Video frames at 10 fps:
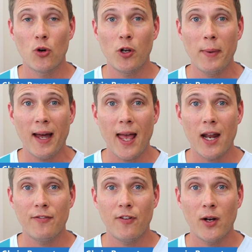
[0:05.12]
talking about
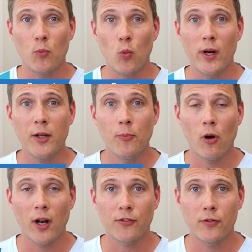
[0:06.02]
how to find winning
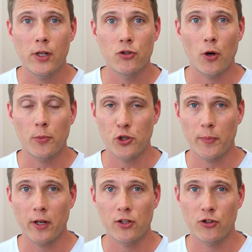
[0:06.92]
products for your
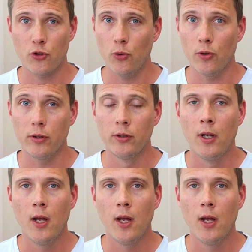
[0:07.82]
dropshipping store.